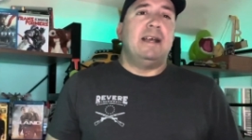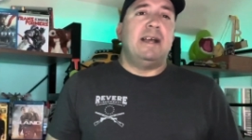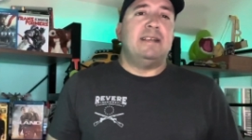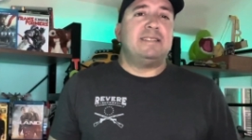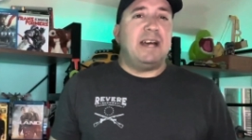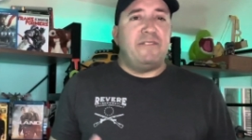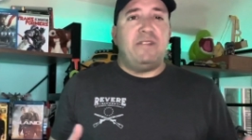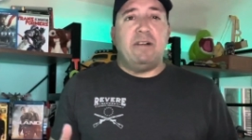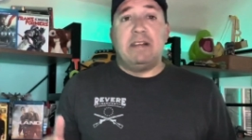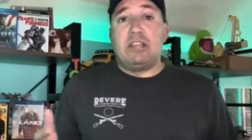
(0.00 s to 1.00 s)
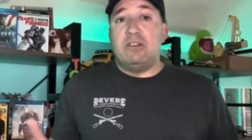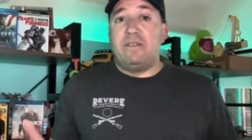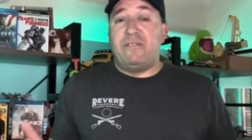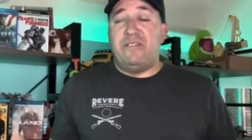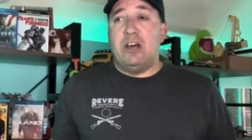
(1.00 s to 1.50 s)
It's not a very good
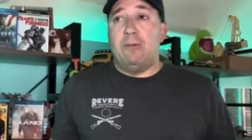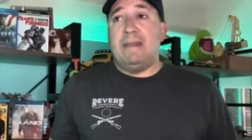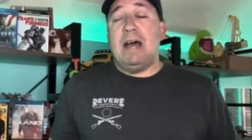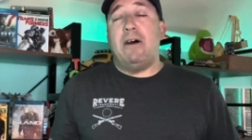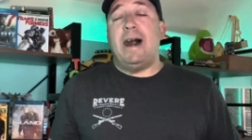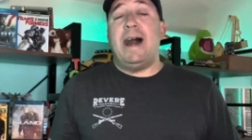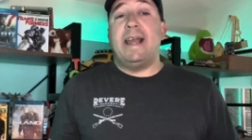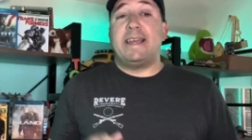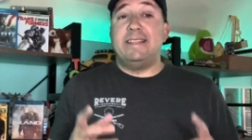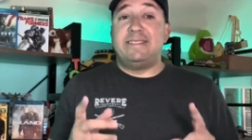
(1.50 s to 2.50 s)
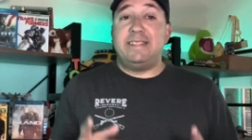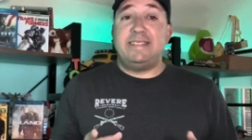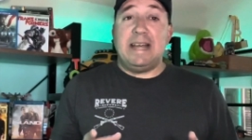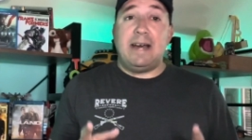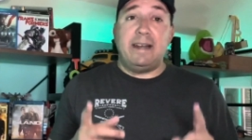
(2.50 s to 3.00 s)
film. Now, I can sit
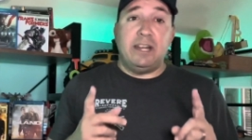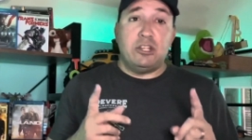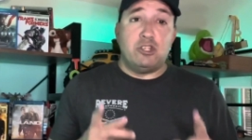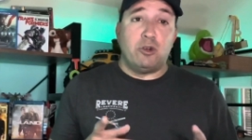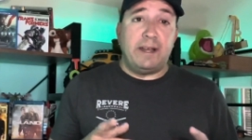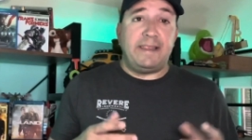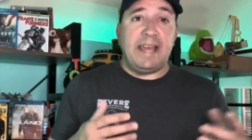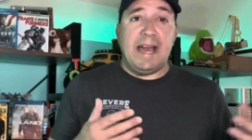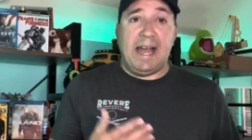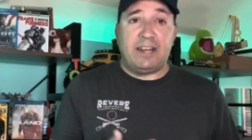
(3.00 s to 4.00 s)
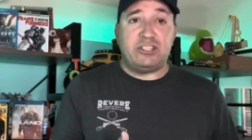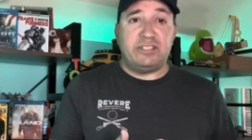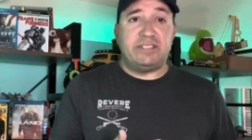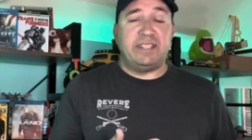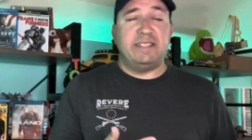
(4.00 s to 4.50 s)
down and enjoy the action
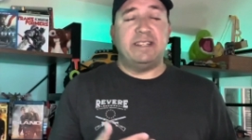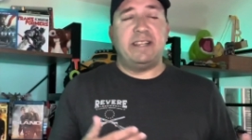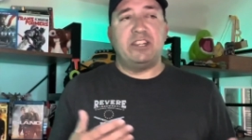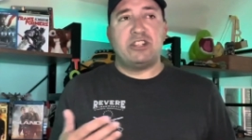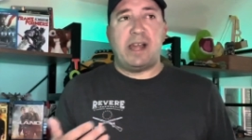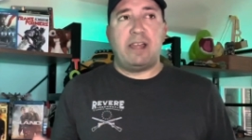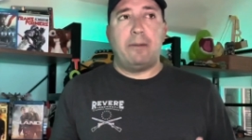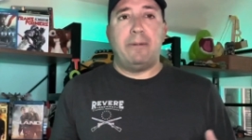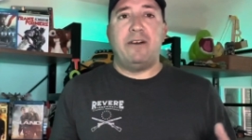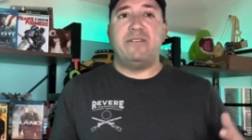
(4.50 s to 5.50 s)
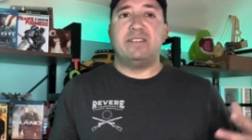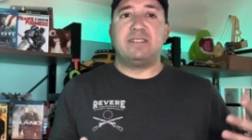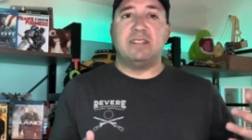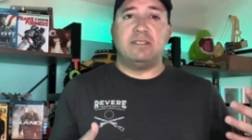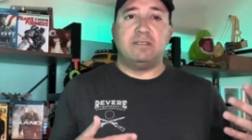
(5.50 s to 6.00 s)
scenes. I think Shia LaBeouf is
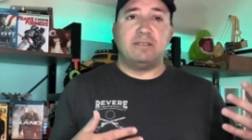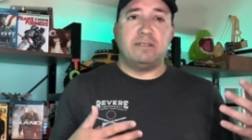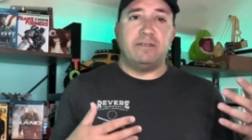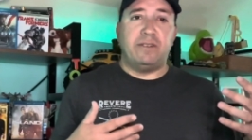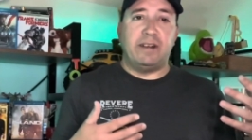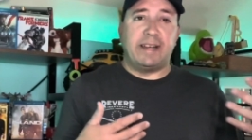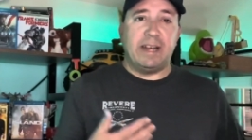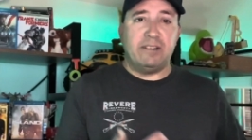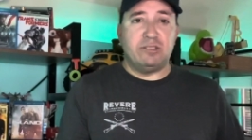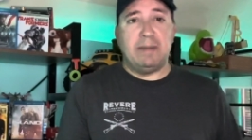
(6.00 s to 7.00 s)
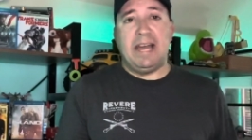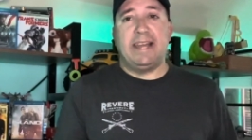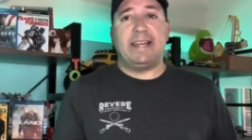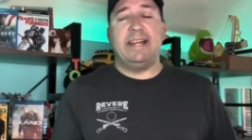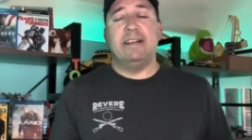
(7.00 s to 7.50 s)
still very
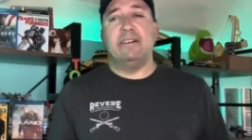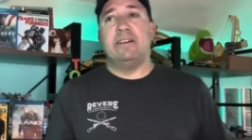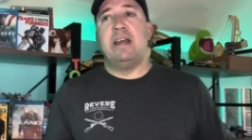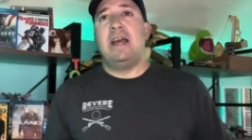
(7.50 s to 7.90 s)
charismatic here.